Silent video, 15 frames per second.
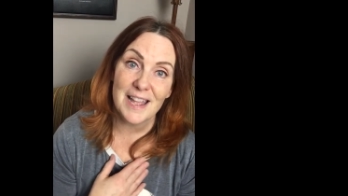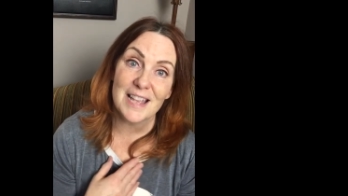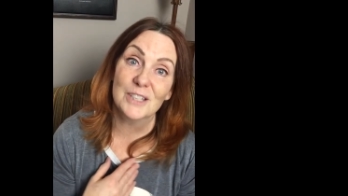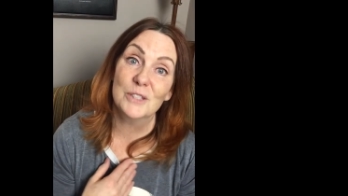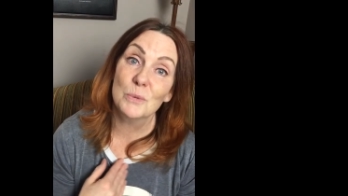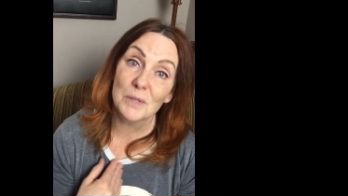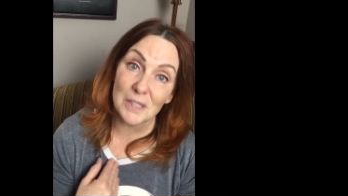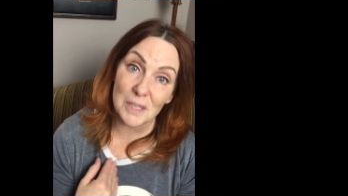
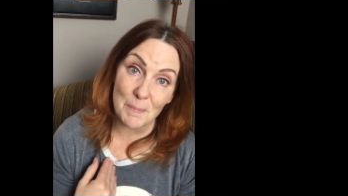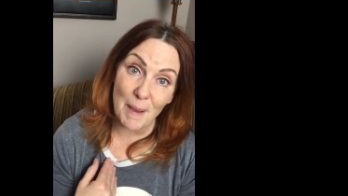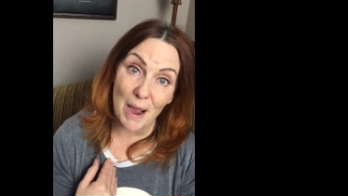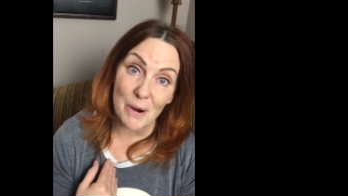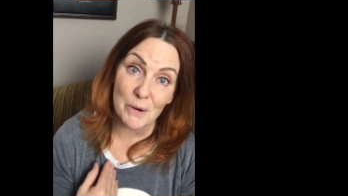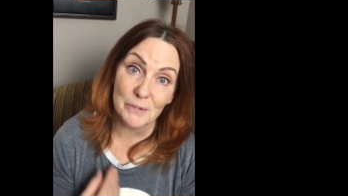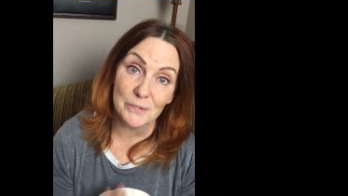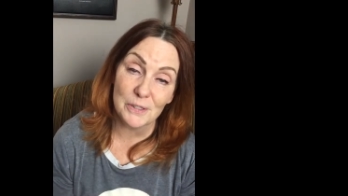It's really
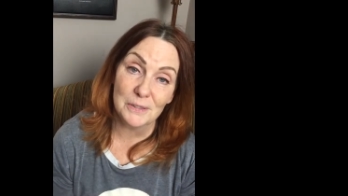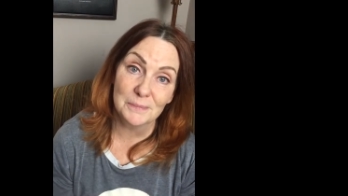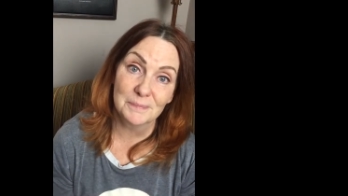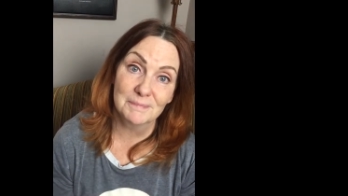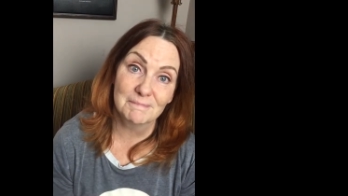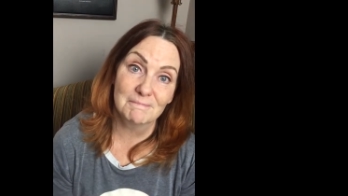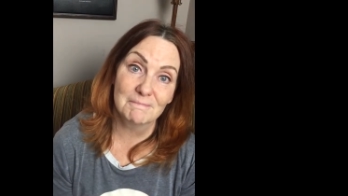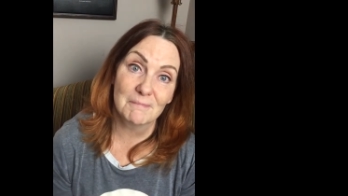powerful.
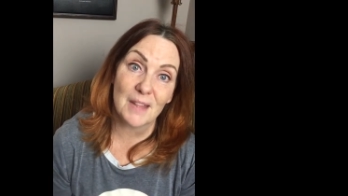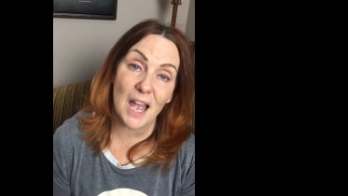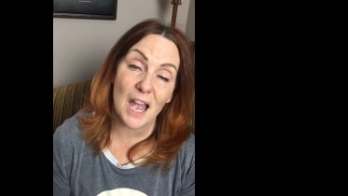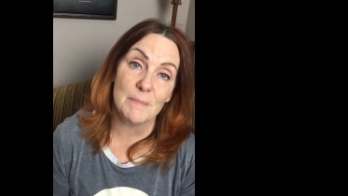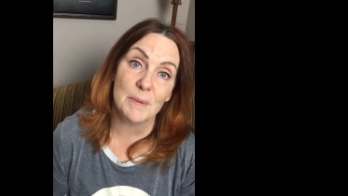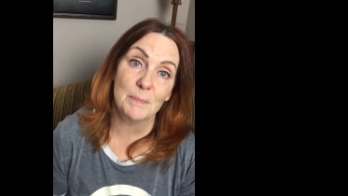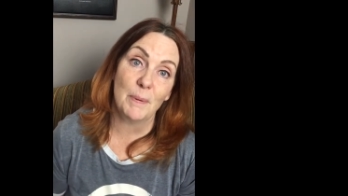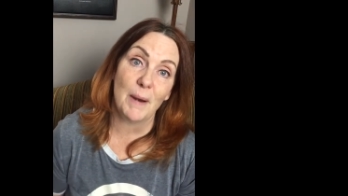
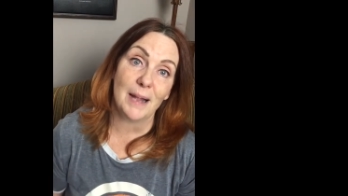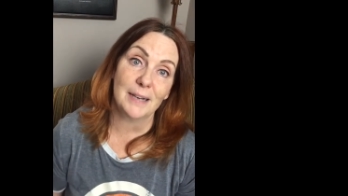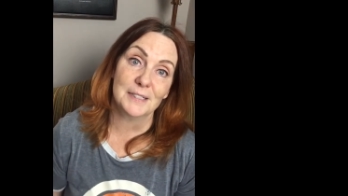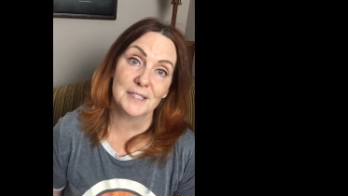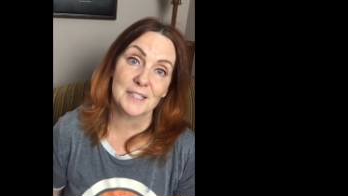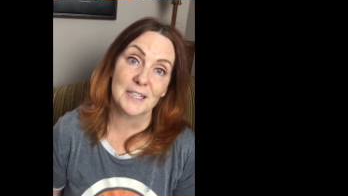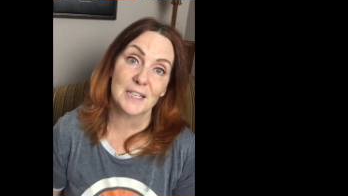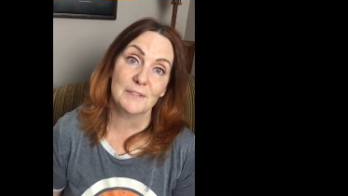I've been
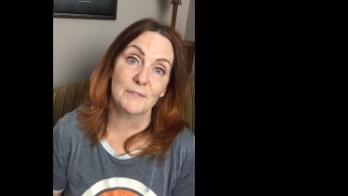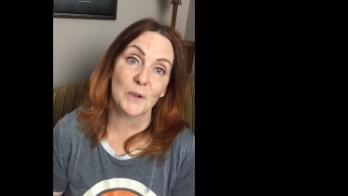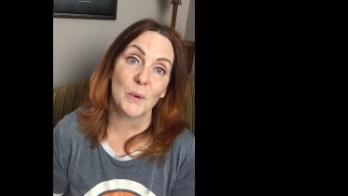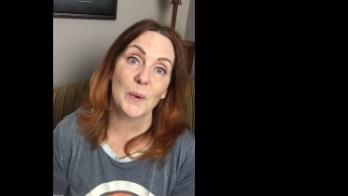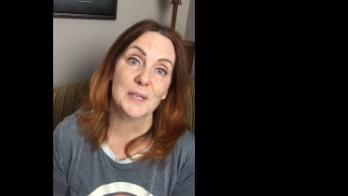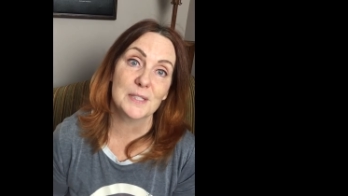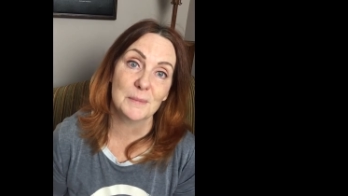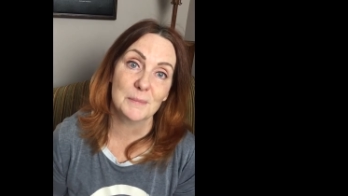practicing it for
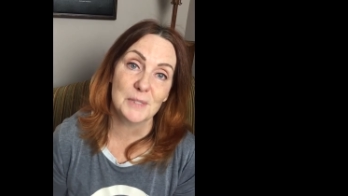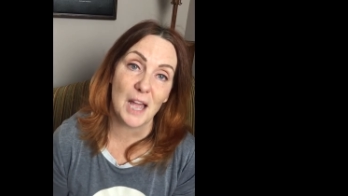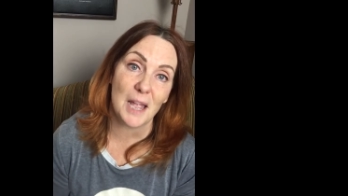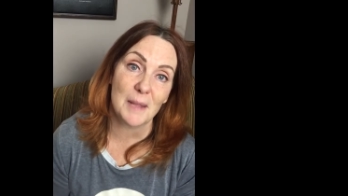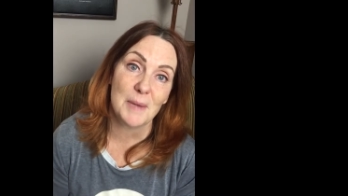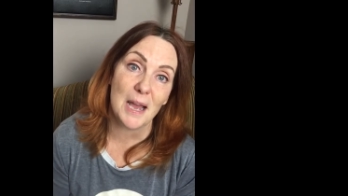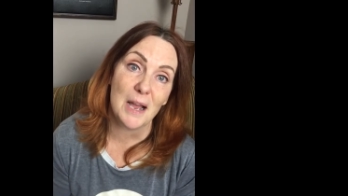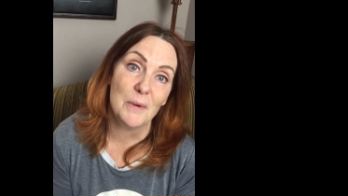quite some
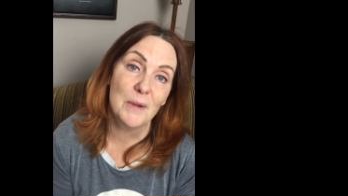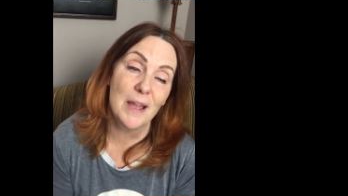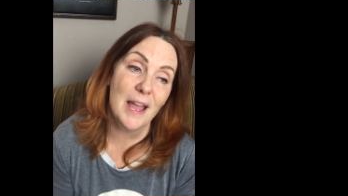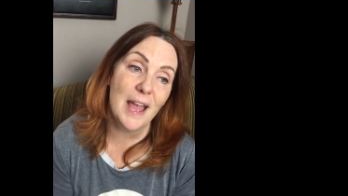time now.